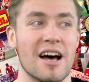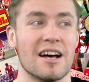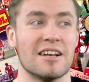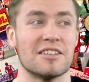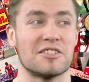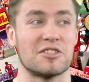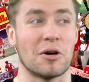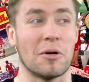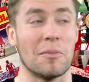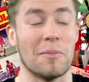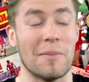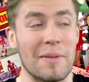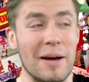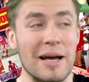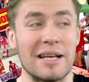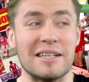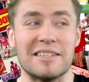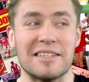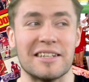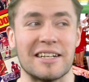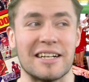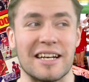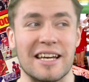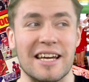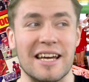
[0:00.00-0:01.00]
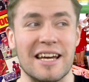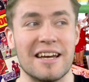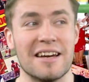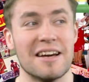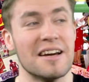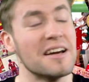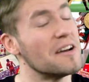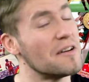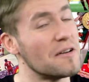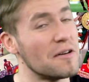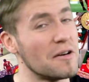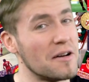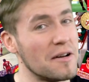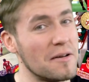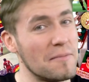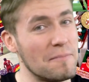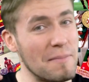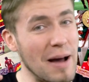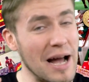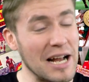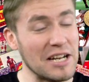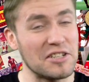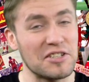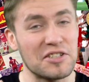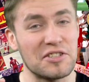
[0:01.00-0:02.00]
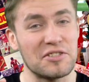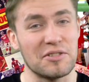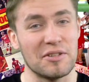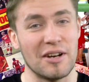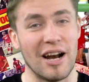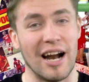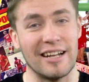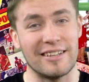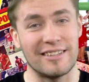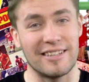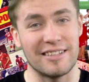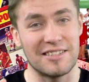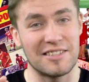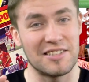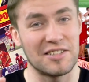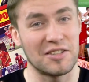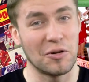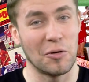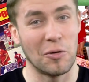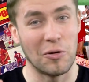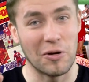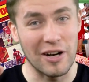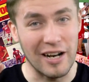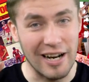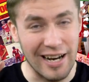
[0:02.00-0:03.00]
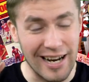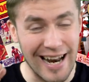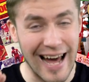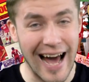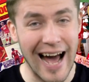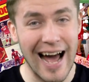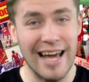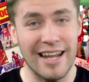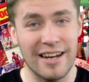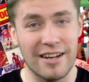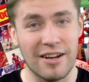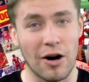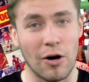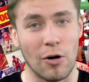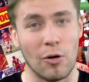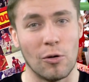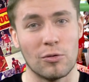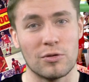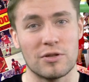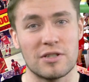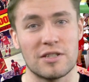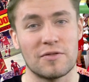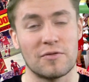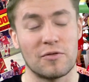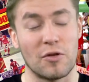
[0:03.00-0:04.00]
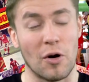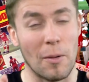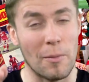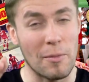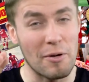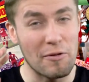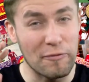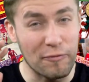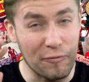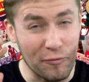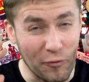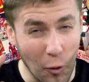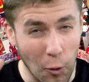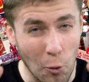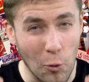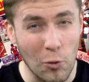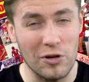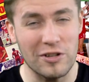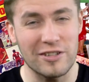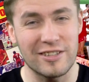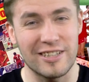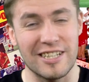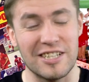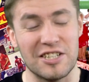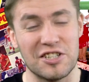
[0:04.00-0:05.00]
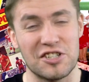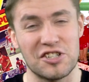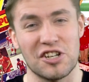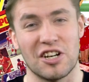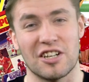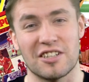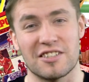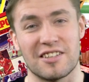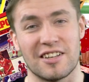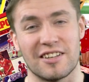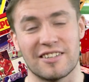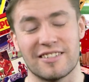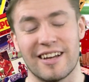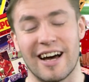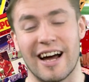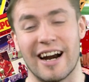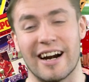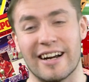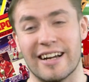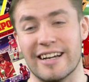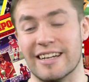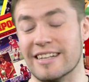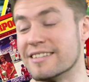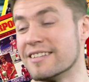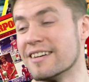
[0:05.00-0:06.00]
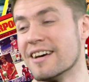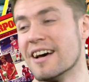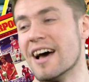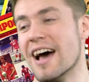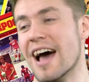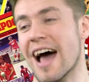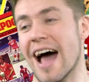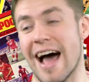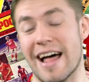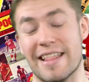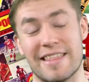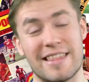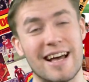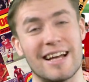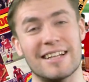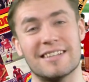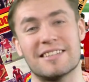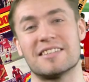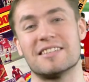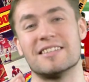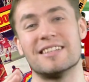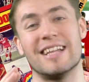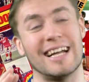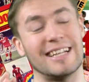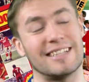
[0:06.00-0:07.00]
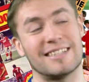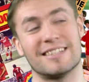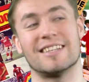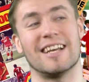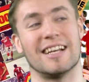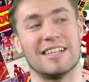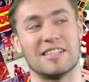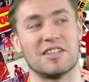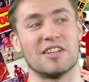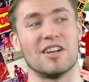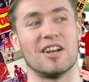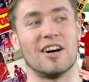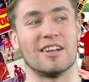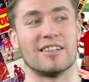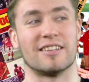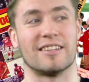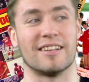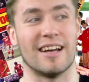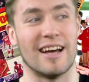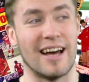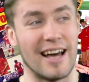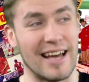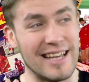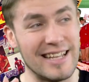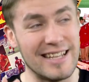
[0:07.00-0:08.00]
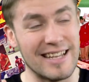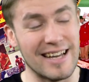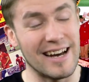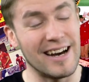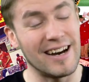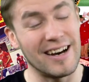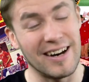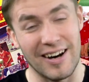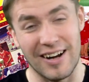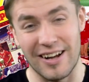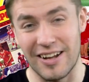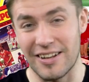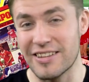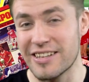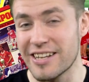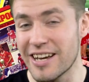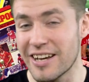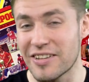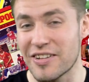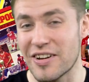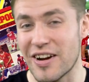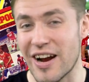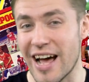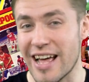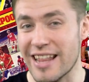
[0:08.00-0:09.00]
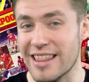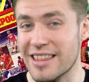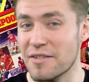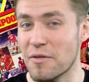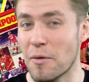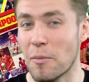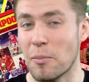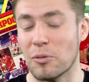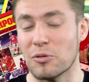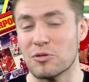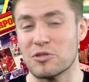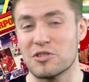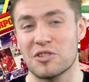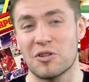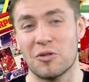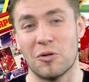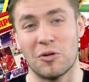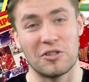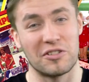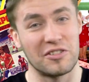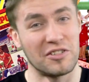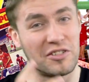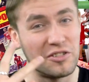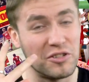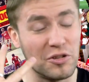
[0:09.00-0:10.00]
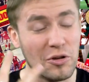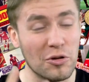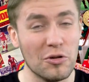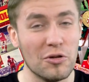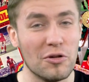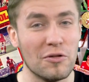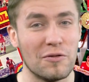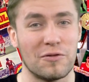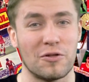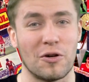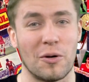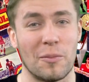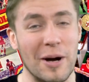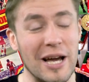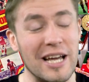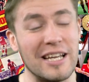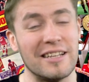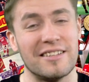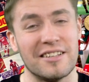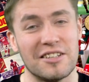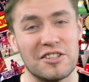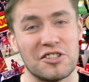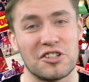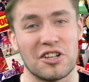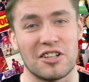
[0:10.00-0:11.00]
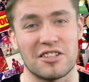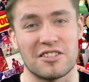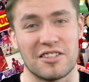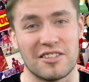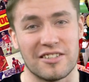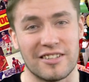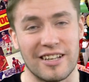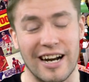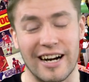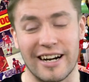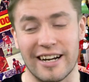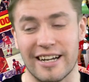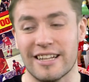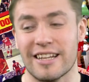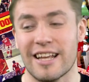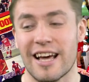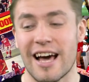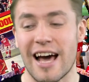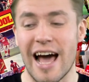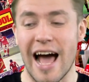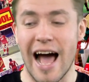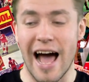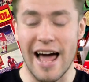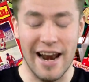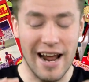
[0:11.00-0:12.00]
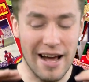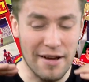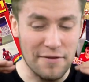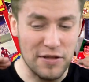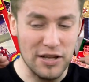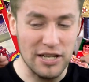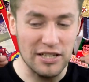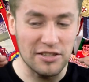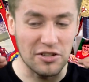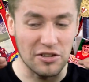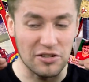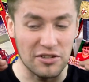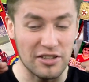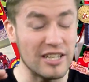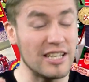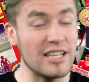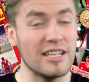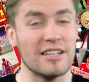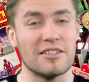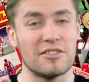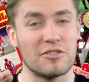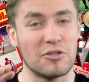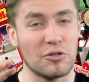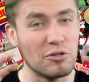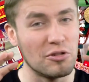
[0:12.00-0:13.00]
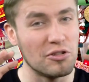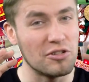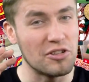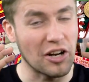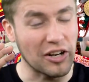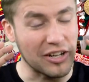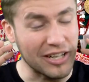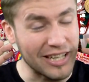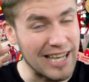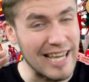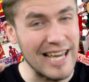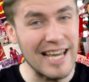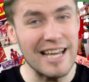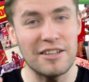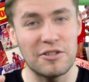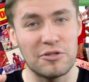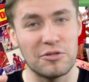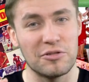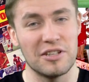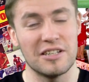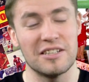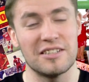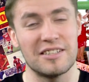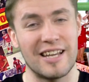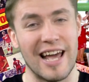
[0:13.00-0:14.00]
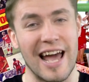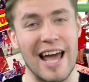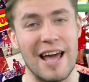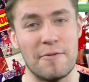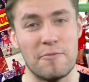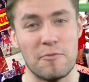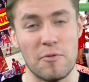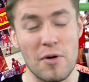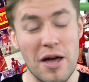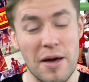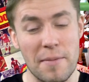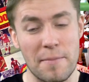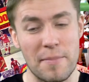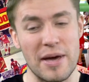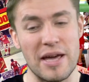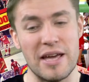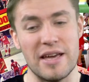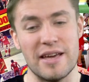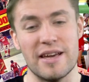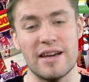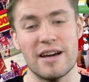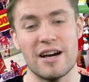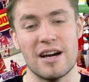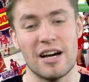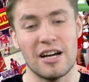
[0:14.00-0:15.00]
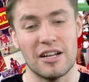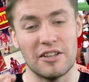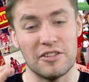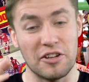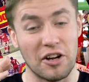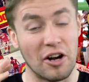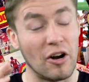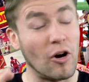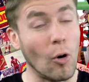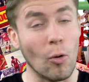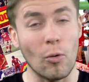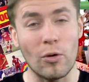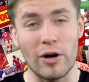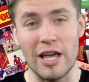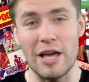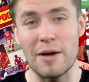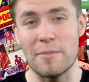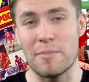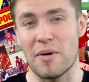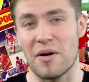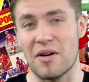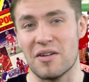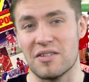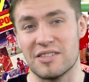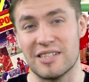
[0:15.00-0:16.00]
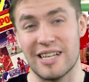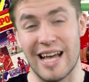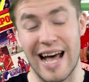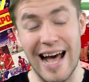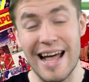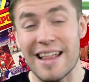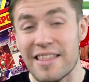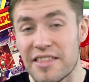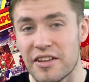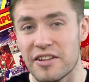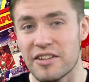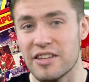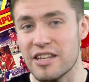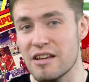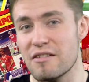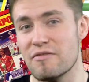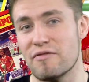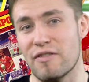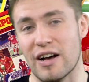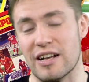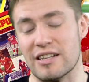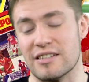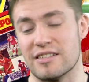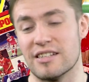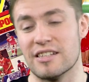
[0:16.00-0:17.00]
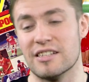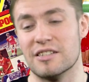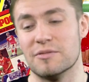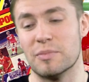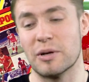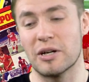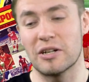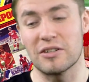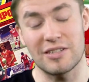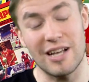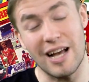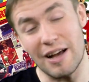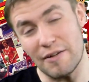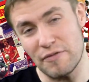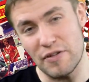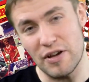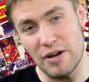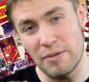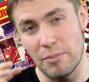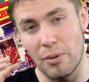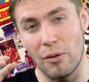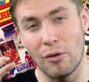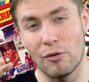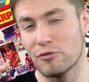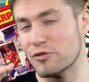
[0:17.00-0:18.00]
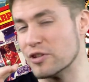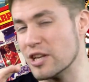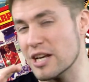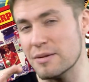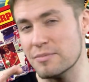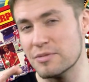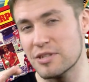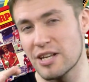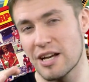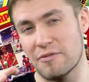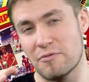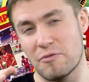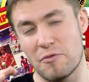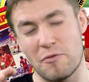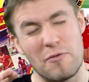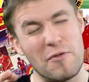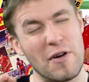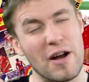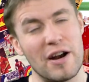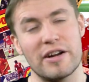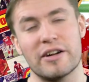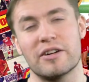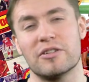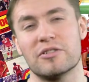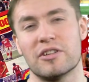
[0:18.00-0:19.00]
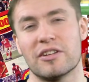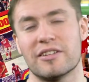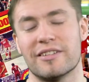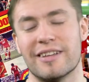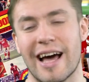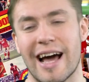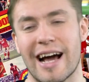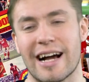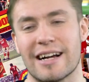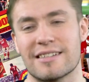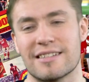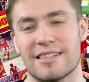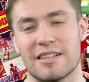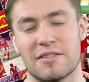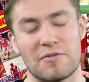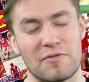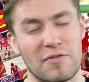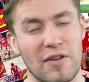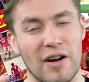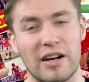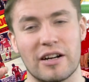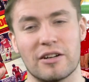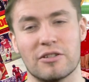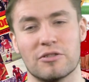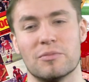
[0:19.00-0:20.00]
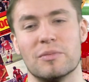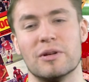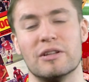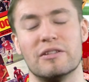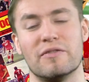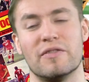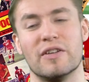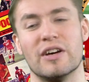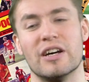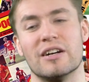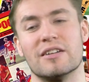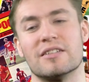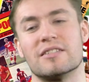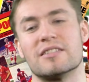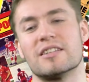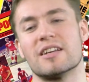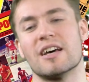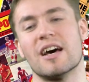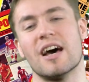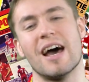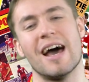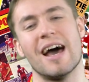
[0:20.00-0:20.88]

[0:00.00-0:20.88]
So basically Manchester United scored 9 goals from 14 shots on target and that that says a lot in, on the other hand, Liverpool scored 2 from 18 shots on target, and I think to the, to the key to this game will be the goalkeepers and the defenses, because I think both teams have very good attacks and very good midfields,